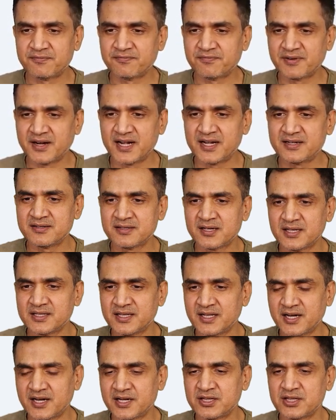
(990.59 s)
find
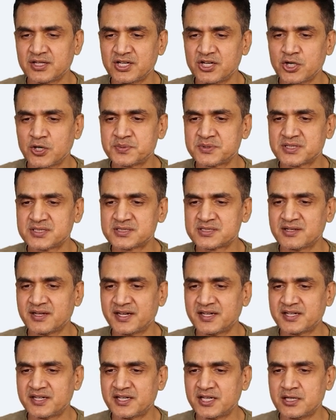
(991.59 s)
there are three options
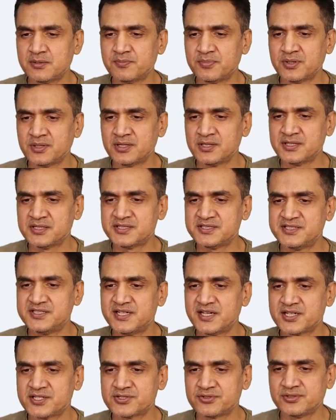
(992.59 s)
like table,
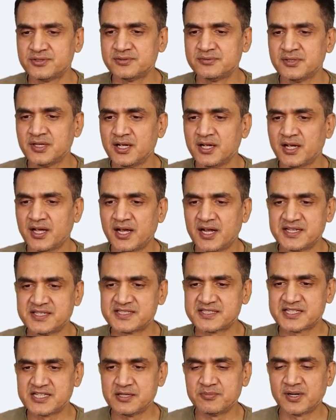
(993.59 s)
JSON, and
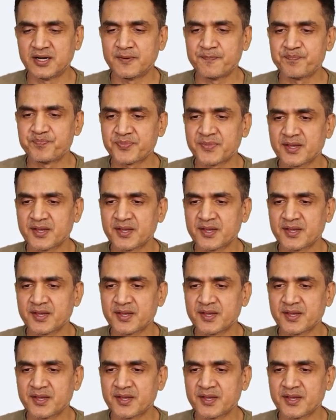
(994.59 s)
schema,